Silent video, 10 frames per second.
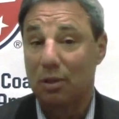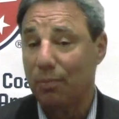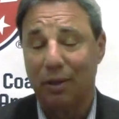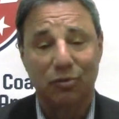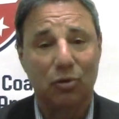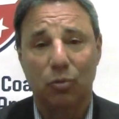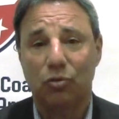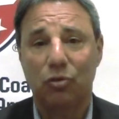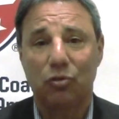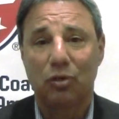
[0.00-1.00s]
to the best
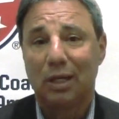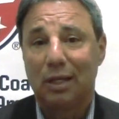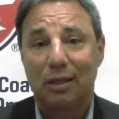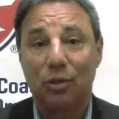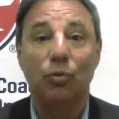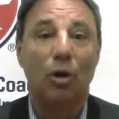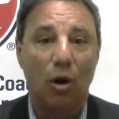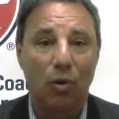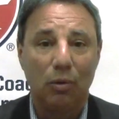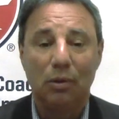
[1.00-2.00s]
coaches you
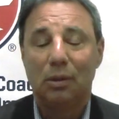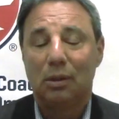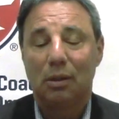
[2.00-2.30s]
know.